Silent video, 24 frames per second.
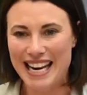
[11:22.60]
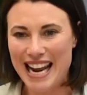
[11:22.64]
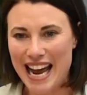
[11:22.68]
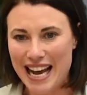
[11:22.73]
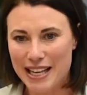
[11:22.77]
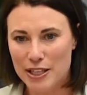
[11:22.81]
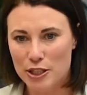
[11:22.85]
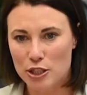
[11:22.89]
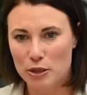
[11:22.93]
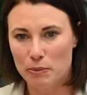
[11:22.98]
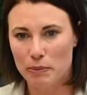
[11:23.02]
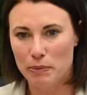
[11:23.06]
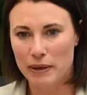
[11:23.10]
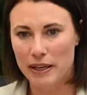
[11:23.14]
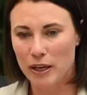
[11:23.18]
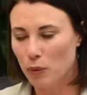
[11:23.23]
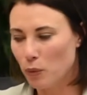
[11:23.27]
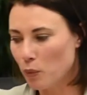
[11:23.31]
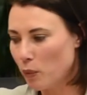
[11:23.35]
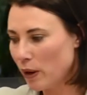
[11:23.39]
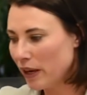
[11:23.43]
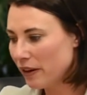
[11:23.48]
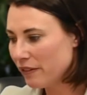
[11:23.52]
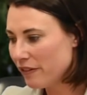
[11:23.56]
it has to be a
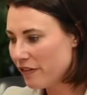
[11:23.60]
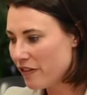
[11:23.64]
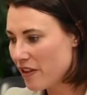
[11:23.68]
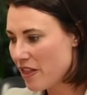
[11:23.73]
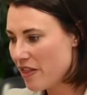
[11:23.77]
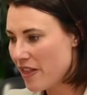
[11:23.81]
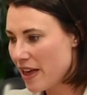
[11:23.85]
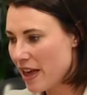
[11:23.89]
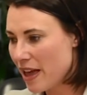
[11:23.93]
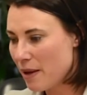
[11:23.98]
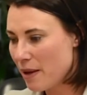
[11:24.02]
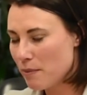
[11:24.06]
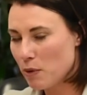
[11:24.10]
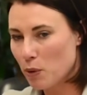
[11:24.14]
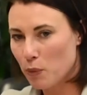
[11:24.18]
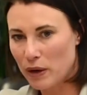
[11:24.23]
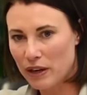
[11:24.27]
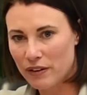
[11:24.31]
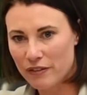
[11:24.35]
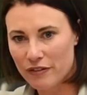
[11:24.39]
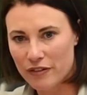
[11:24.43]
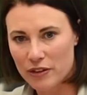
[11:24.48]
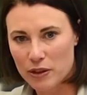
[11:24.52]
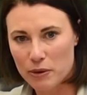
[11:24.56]
win for them, a
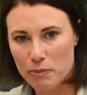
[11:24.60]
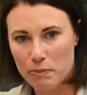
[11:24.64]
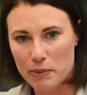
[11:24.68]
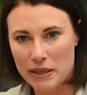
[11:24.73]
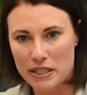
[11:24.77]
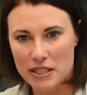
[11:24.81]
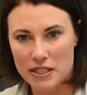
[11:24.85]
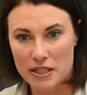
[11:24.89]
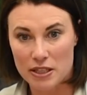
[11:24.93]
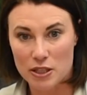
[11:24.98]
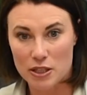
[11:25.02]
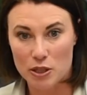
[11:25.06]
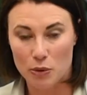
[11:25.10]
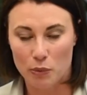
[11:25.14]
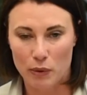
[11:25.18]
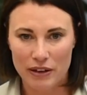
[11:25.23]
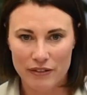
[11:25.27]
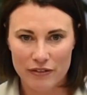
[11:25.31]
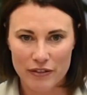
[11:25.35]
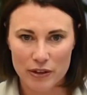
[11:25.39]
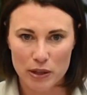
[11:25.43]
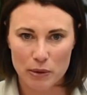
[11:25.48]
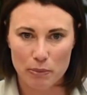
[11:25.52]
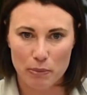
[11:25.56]
win for the business, a
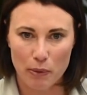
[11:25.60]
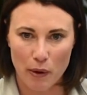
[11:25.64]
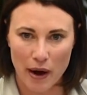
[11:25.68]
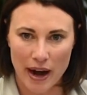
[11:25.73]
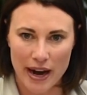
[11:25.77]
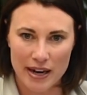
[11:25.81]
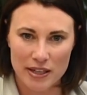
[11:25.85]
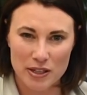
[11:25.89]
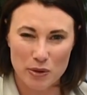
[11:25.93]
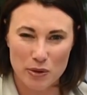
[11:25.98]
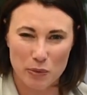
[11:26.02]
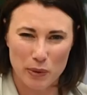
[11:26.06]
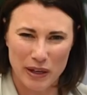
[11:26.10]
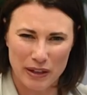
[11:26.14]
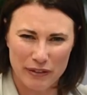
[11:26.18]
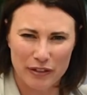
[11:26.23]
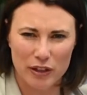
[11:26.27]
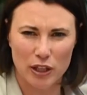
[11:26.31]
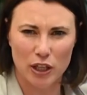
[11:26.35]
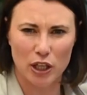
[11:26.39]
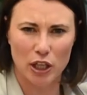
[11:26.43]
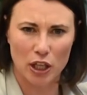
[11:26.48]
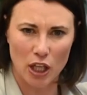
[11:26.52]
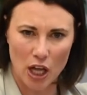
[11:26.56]
win for the brand, a win
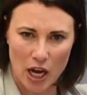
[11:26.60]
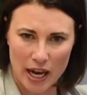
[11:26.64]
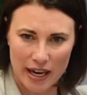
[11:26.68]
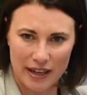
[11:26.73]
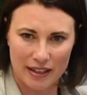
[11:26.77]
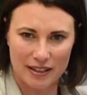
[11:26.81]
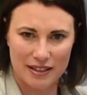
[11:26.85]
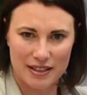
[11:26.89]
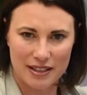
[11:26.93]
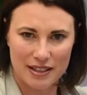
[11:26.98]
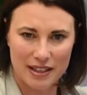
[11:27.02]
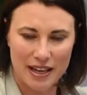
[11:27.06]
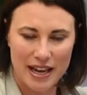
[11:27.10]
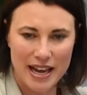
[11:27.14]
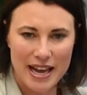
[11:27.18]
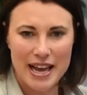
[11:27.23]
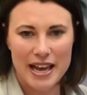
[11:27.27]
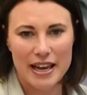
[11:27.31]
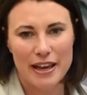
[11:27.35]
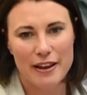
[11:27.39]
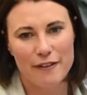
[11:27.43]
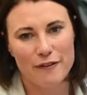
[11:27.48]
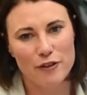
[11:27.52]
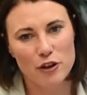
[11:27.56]
for the client.
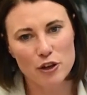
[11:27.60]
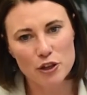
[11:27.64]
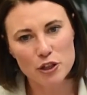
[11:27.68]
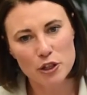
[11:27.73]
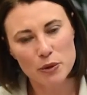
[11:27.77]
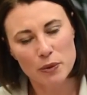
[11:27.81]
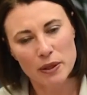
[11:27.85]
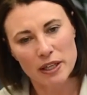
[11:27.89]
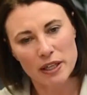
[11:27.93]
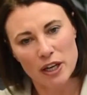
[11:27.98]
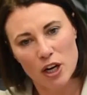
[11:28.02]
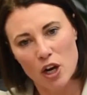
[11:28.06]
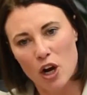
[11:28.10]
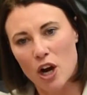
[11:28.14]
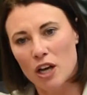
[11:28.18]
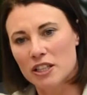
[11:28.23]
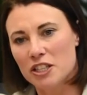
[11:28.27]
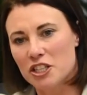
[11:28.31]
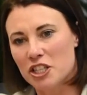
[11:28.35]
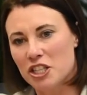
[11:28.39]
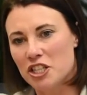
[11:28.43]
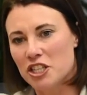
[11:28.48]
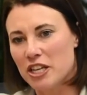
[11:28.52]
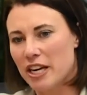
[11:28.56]
If you do an
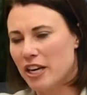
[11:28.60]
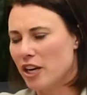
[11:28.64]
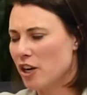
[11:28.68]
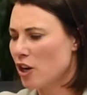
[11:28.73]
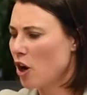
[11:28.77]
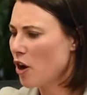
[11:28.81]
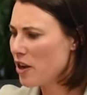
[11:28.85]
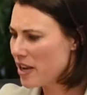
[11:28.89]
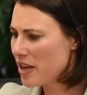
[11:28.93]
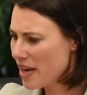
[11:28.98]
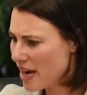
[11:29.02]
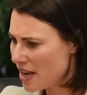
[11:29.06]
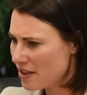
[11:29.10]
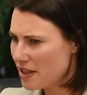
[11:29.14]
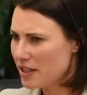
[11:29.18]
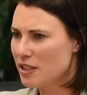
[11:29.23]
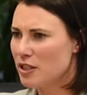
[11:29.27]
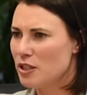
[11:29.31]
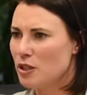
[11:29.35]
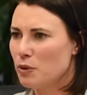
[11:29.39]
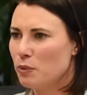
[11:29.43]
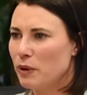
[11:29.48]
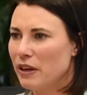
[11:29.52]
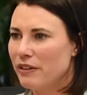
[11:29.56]
ecology check and go, yeah, this
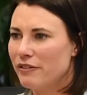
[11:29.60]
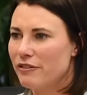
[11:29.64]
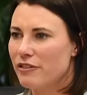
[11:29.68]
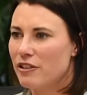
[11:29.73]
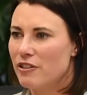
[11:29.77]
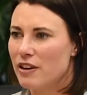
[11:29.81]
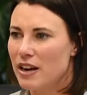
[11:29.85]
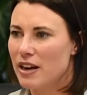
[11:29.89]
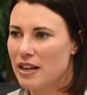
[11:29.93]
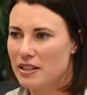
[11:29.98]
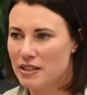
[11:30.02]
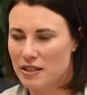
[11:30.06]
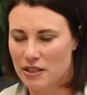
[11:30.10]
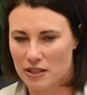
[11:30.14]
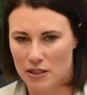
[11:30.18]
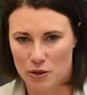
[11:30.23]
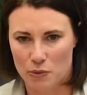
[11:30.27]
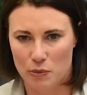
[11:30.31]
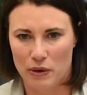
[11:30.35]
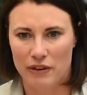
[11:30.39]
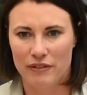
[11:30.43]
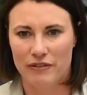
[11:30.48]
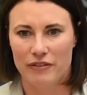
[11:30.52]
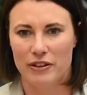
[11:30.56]
is a win for us, this is
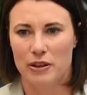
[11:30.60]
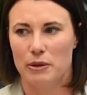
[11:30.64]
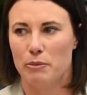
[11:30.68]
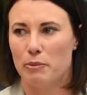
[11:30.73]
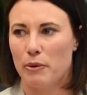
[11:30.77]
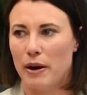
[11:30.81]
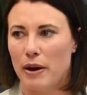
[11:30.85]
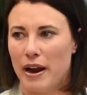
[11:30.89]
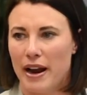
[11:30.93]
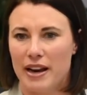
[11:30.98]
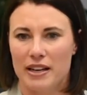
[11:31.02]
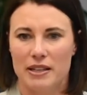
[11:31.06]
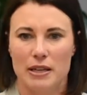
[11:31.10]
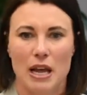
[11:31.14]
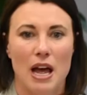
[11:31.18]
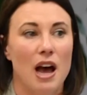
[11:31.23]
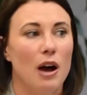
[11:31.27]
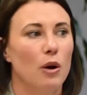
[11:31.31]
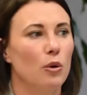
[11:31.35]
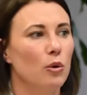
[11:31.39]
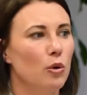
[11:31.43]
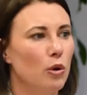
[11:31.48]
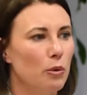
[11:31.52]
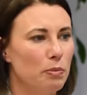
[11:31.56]
a win for the brand,
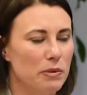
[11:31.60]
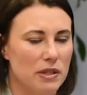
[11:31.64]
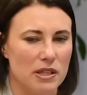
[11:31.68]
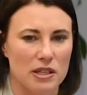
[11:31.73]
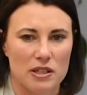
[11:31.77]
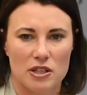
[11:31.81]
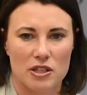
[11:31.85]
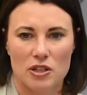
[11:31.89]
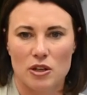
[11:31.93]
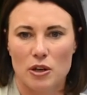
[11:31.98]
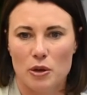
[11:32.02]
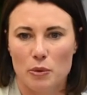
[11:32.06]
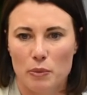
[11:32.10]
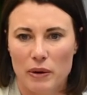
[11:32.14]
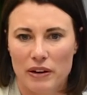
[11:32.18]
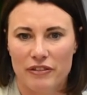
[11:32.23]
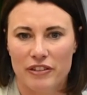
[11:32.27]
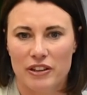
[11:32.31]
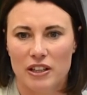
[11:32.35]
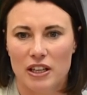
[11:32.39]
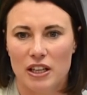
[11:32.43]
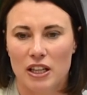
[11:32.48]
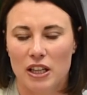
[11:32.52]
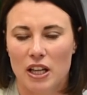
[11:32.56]
oops, it's not a win
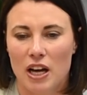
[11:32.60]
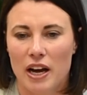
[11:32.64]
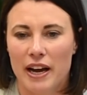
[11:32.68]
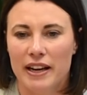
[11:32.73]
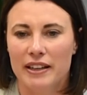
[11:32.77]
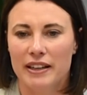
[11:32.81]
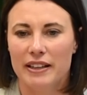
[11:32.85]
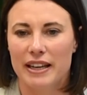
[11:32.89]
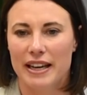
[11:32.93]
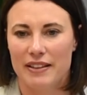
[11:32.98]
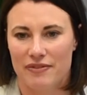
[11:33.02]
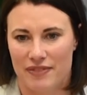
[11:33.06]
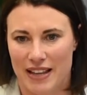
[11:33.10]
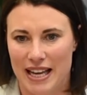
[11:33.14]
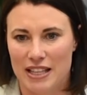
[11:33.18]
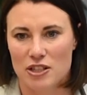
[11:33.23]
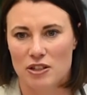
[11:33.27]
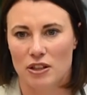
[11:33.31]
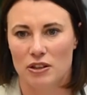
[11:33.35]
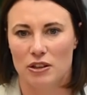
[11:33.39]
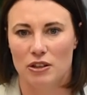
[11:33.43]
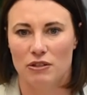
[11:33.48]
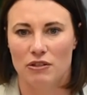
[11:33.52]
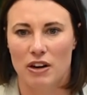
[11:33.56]
for the client, that's
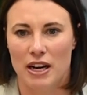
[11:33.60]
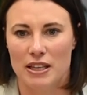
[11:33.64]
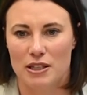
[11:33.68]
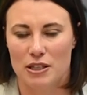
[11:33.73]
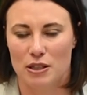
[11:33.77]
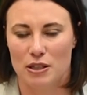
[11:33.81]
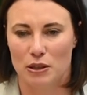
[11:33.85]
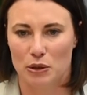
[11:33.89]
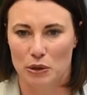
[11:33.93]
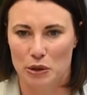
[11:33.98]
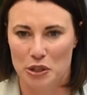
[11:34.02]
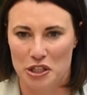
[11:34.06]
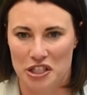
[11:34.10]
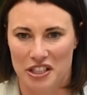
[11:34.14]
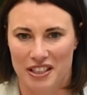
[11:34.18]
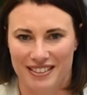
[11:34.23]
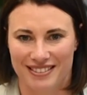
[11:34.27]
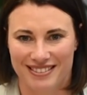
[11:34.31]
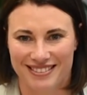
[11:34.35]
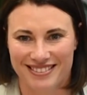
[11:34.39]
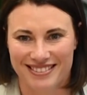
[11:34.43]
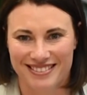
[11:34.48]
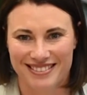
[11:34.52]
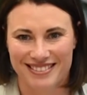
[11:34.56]
not the right solution.
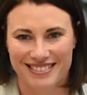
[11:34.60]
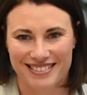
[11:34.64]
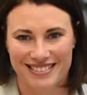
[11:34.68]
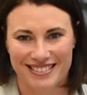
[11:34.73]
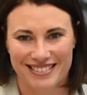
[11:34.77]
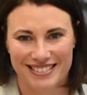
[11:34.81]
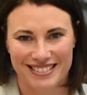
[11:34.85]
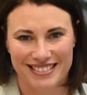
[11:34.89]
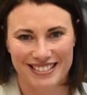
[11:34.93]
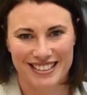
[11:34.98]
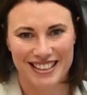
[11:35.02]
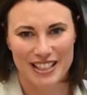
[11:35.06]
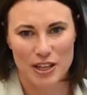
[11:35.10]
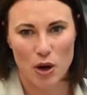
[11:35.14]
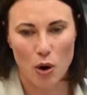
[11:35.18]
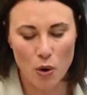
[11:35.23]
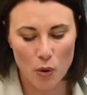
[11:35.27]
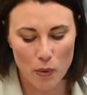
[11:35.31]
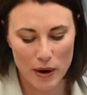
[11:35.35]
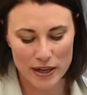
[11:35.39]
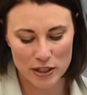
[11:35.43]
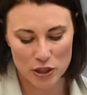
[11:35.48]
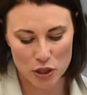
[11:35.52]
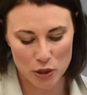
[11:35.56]

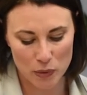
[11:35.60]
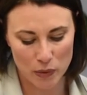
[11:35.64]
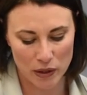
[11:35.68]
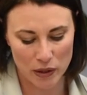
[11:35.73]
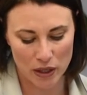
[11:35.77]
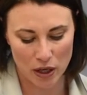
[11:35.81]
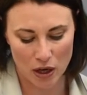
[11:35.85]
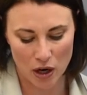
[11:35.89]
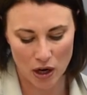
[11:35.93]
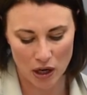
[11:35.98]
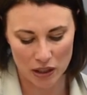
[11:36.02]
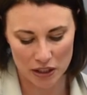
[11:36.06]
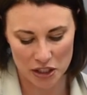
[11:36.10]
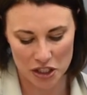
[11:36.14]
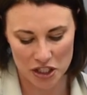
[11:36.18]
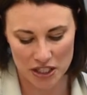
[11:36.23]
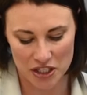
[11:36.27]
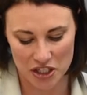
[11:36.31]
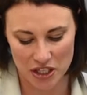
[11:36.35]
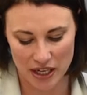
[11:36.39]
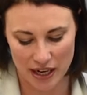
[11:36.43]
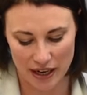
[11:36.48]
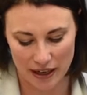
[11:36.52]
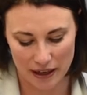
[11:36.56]
Always do an ecology
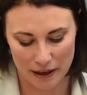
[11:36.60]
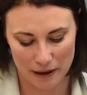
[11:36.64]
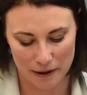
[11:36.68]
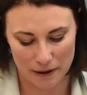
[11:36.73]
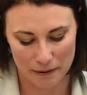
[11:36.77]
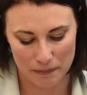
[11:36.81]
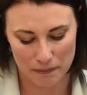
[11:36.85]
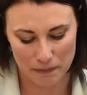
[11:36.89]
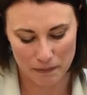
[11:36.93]
check.